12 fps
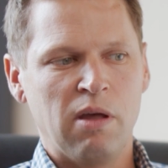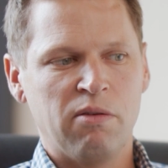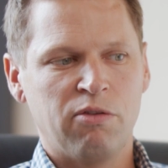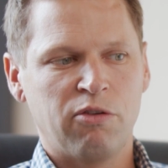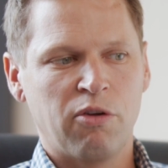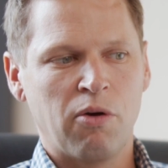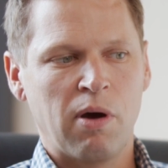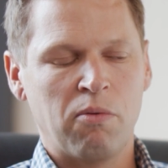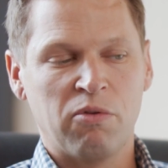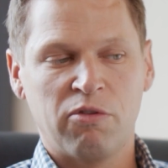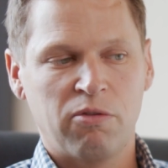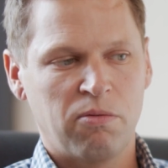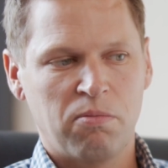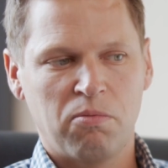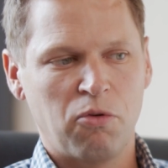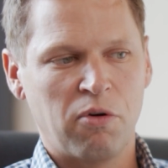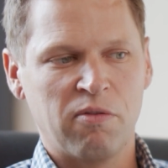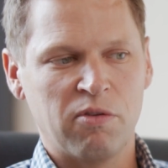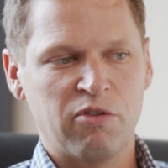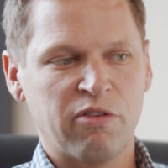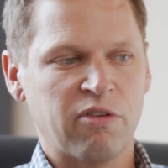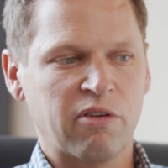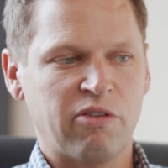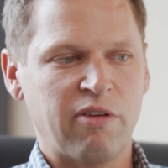And so I was sort of
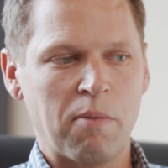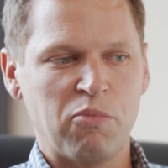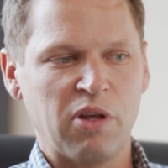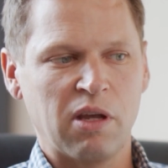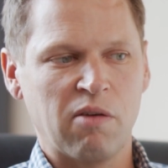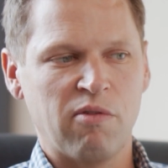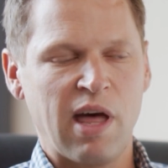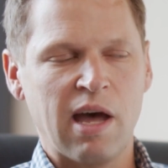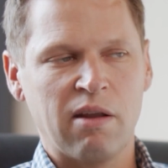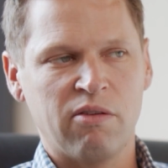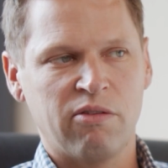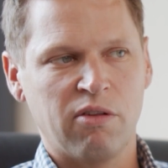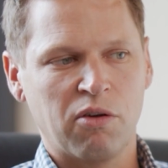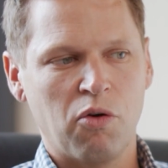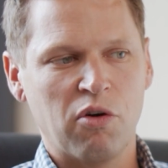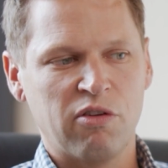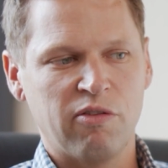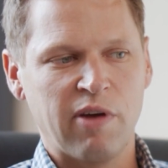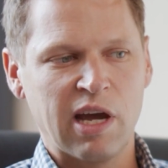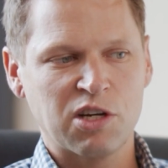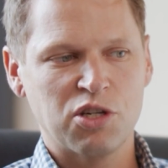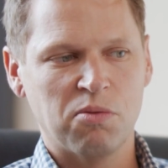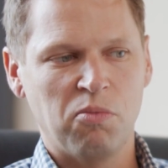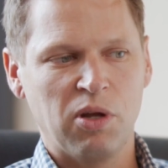just accepting of that as the course of
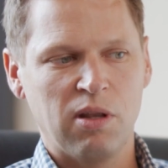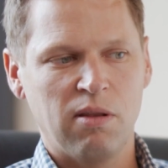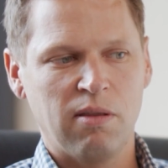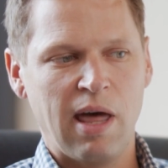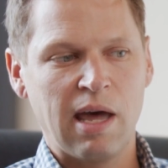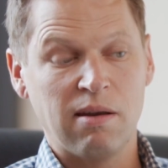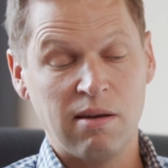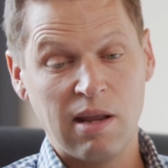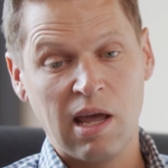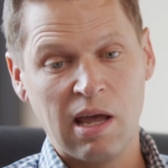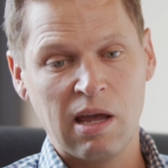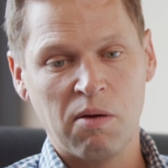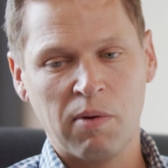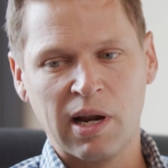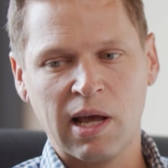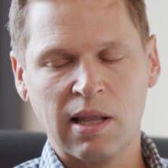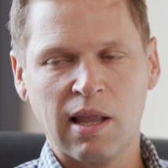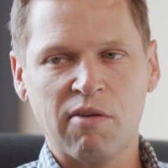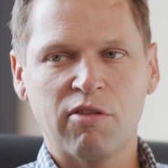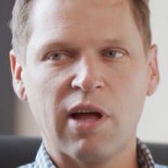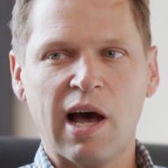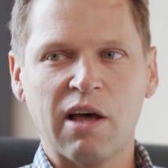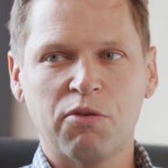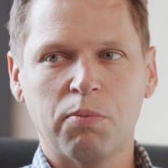action. But that day when I left the
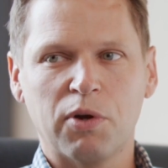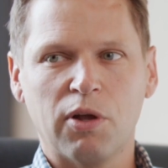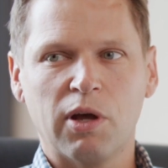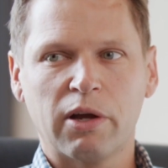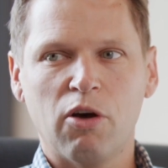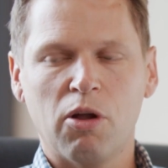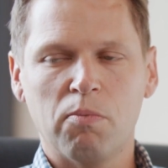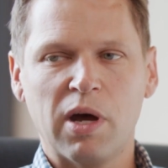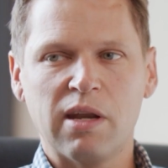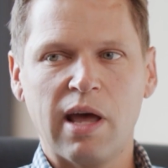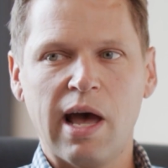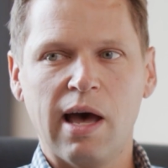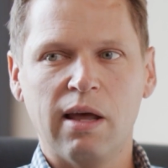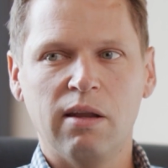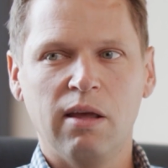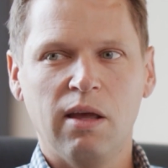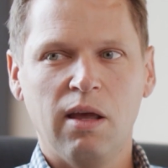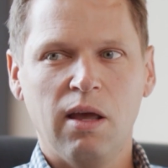hospital, I called my dad.